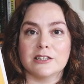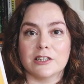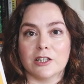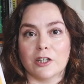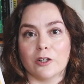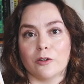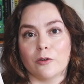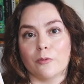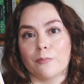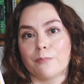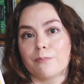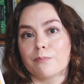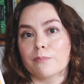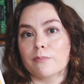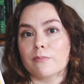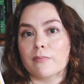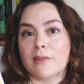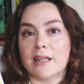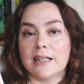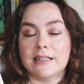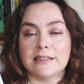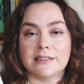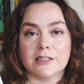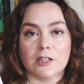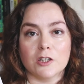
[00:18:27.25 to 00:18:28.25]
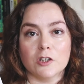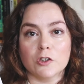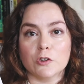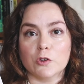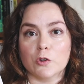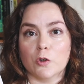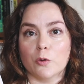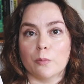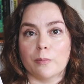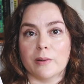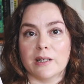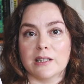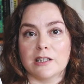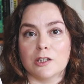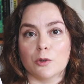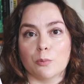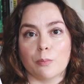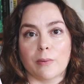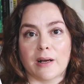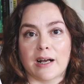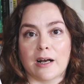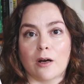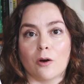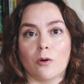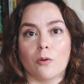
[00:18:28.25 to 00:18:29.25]
So it's also a bit
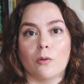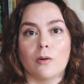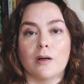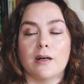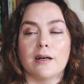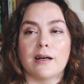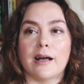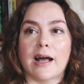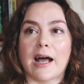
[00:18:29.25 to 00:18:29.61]
about